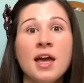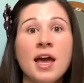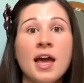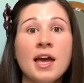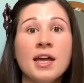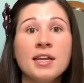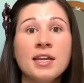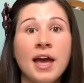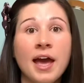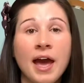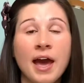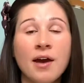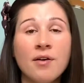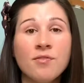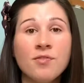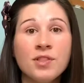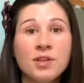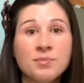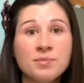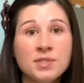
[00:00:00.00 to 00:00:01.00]
and
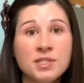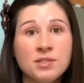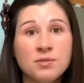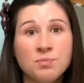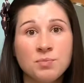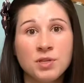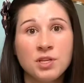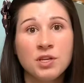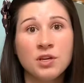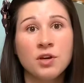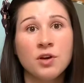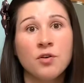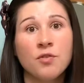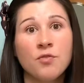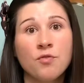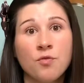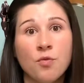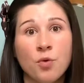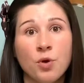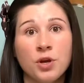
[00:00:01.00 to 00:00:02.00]
have them speak
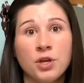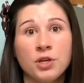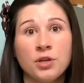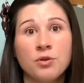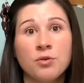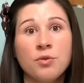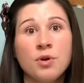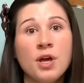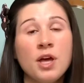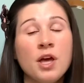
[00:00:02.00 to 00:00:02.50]
for you.